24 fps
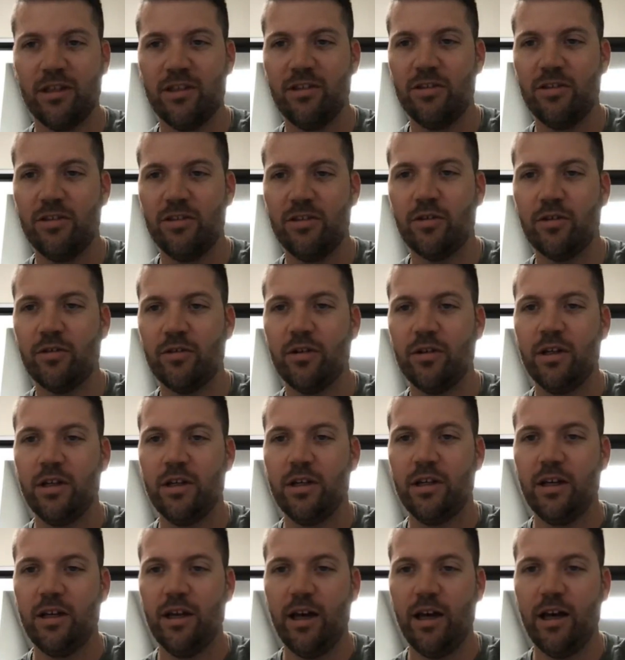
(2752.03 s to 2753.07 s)
So,
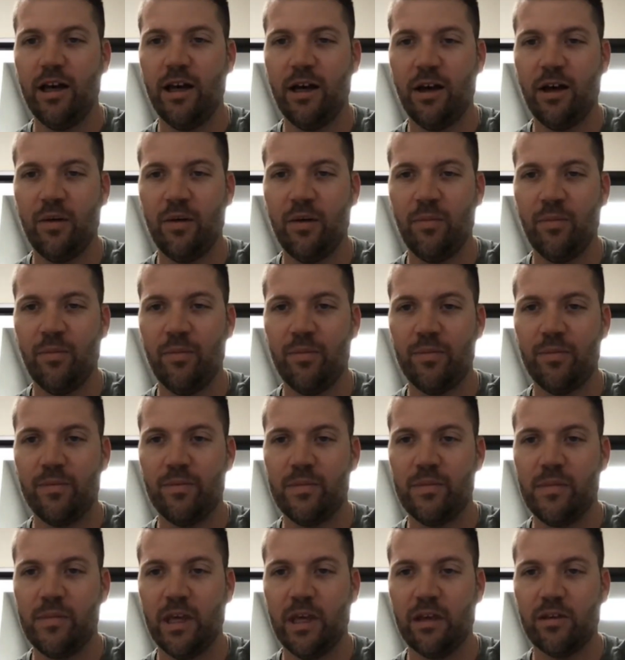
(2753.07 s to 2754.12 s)

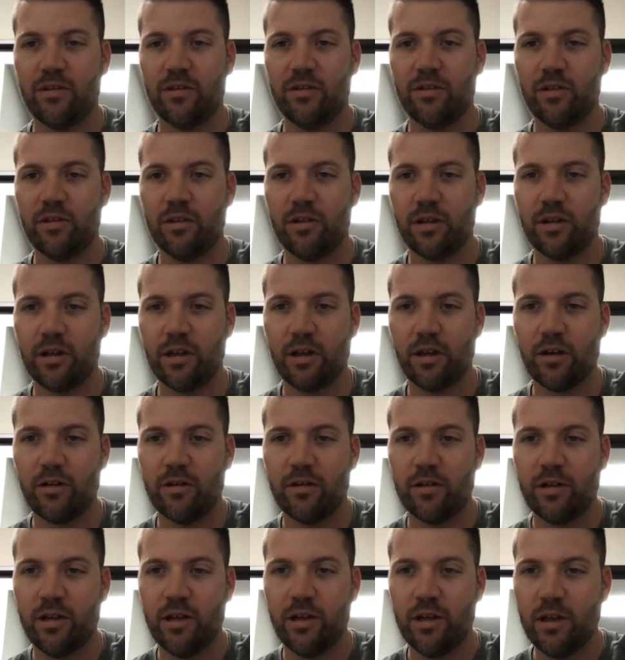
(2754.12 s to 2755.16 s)
yes, so there you go.
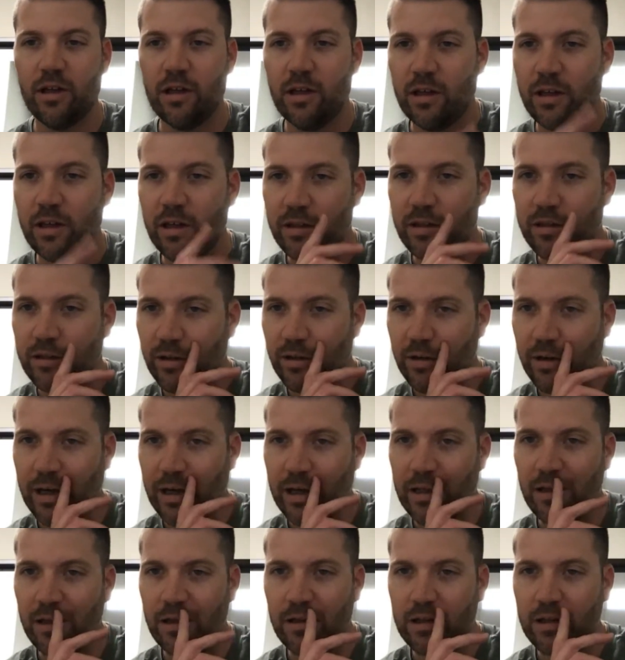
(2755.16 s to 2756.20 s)
So
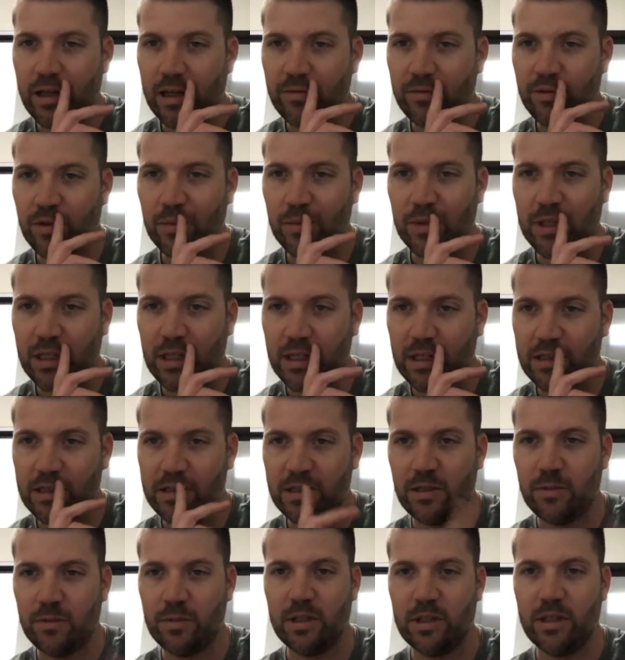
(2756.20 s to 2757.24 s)
how long after beginning
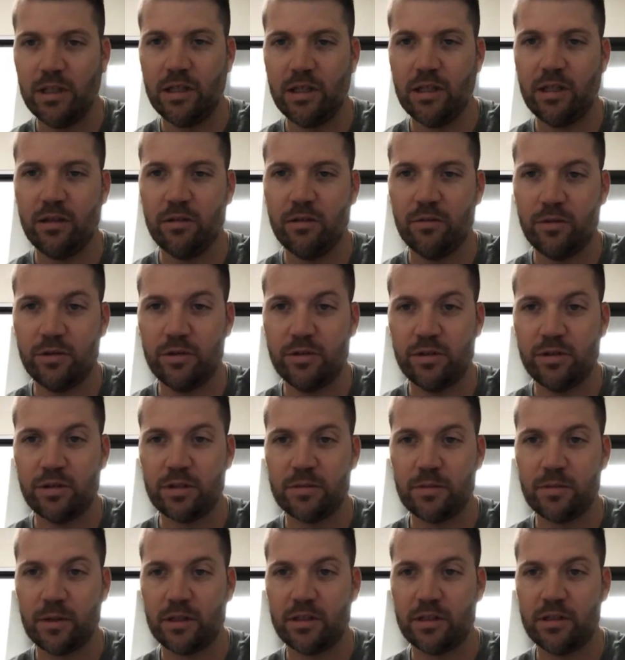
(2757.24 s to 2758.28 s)
CBD would you
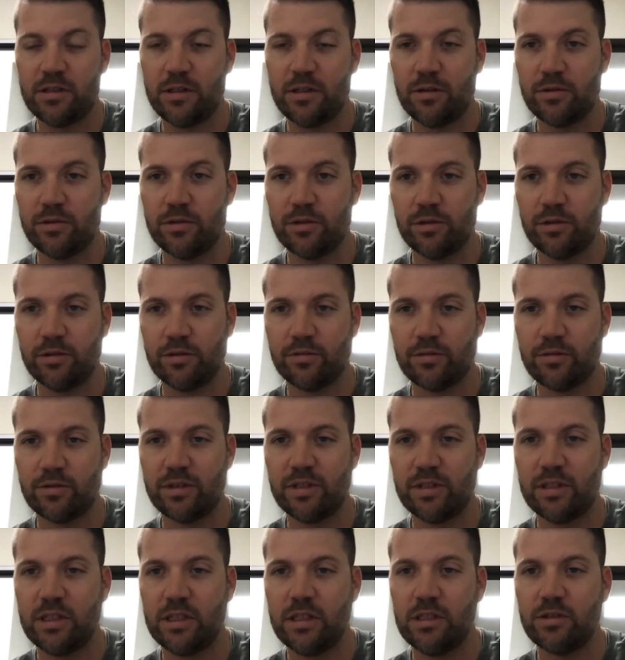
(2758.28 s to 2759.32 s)
expect to see results for
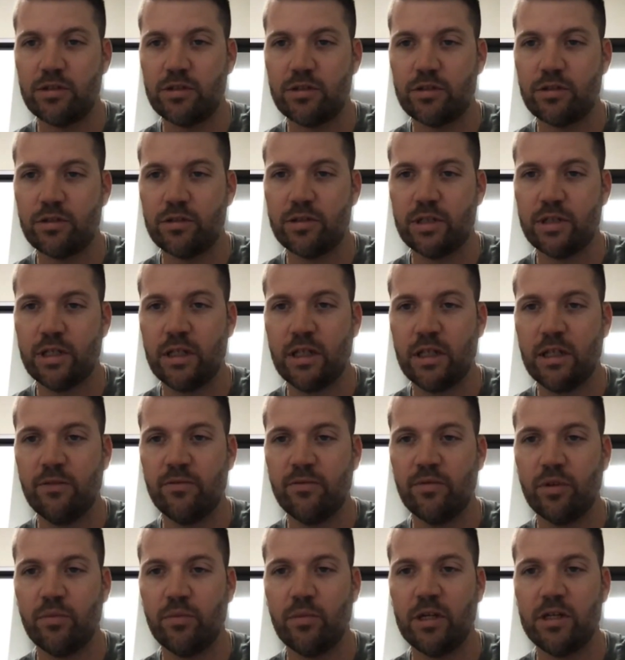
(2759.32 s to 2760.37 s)
seizures and
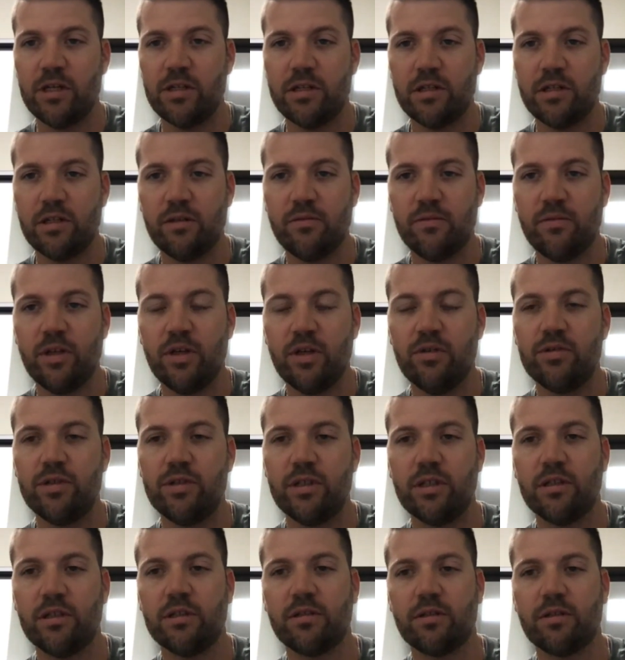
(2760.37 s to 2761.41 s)
inflammation if
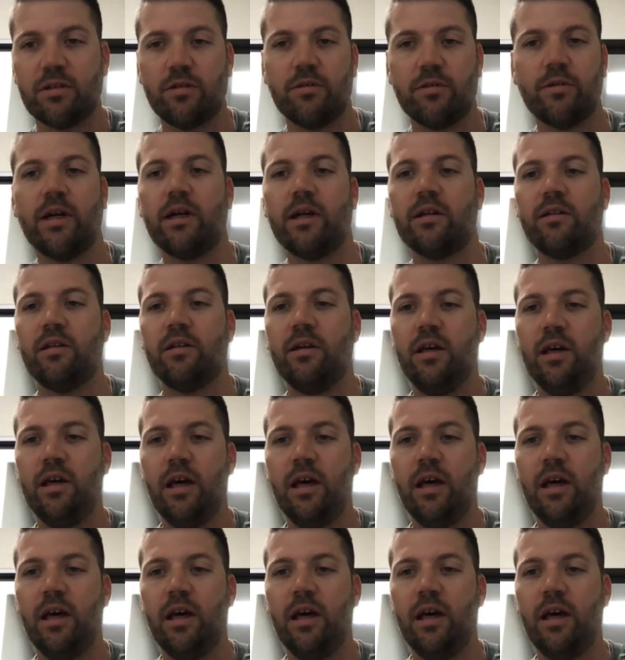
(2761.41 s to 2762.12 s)
dosing is correct?